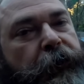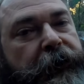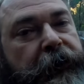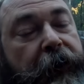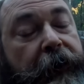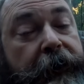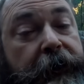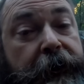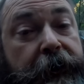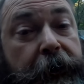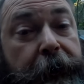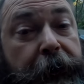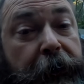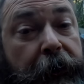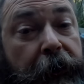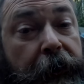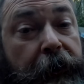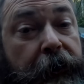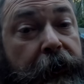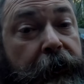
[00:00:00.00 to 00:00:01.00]
which is
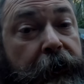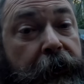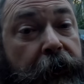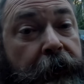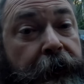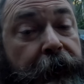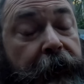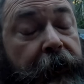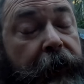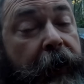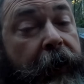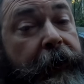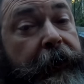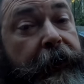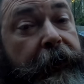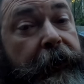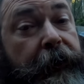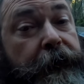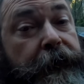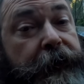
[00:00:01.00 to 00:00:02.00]
typically every eight A
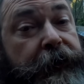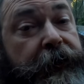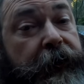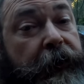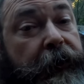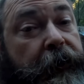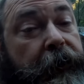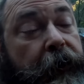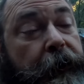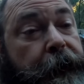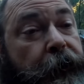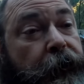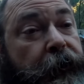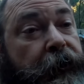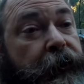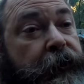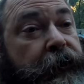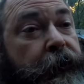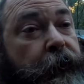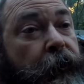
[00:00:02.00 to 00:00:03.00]
M Saturday
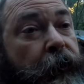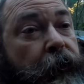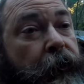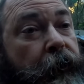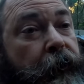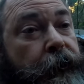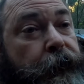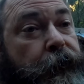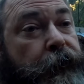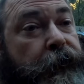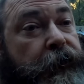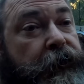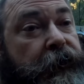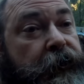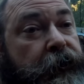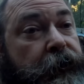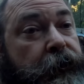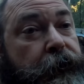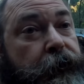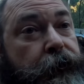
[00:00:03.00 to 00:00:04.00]
morning. So I will
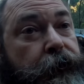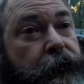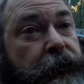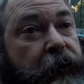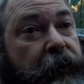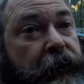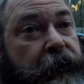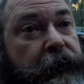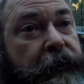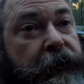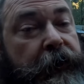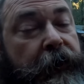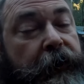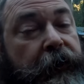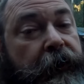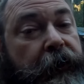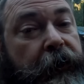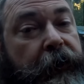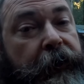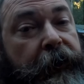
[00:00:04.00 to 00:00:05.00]
see you next
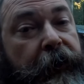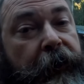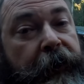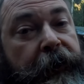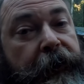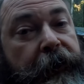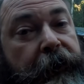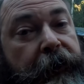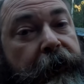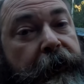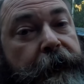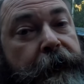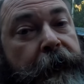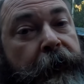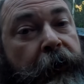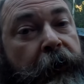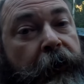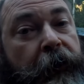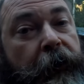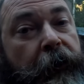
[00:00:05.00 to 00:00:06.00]
Saturday, eight A M
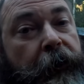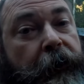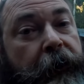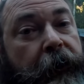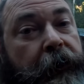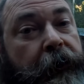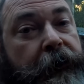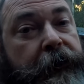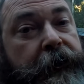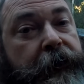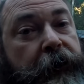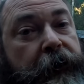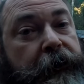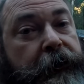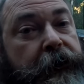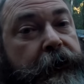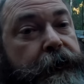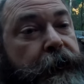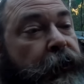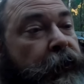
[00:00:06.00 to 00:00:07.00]
on Alex
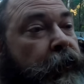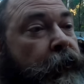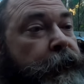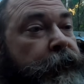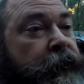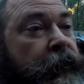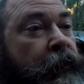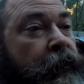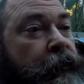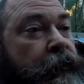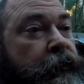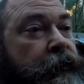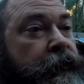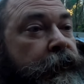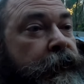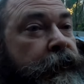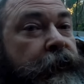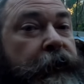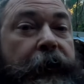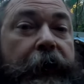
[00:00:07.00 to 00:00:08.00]
Does. My name is Alex.
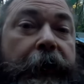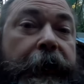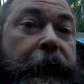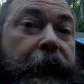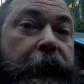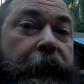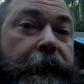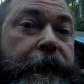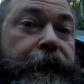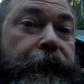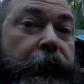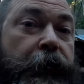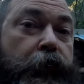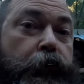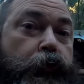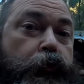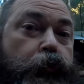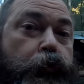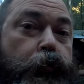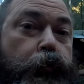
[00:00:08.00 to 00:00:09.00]
See you later.
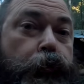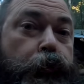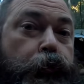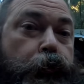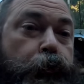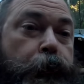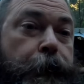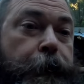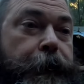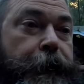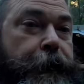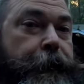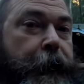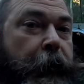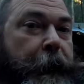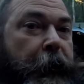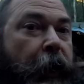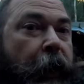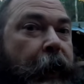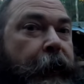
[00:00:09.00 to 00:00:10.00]

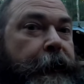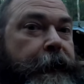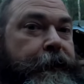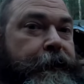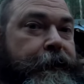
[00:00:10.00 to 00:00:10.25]
Bye-bye.